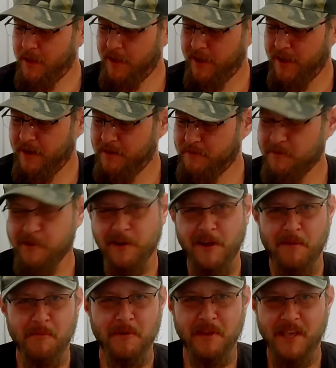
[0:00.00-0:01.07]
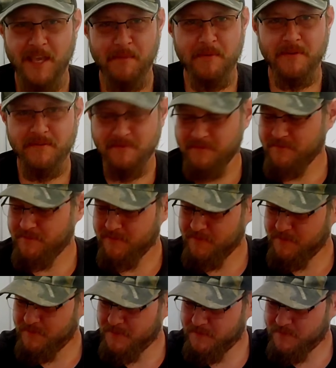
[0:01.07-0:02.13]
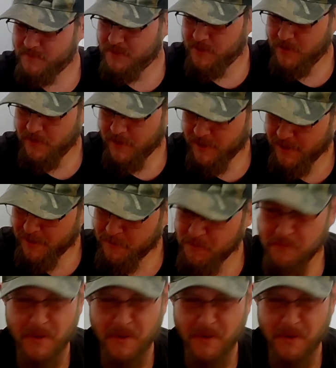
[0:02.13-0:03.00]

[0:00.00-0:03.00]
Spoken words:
and I'm going to keep it to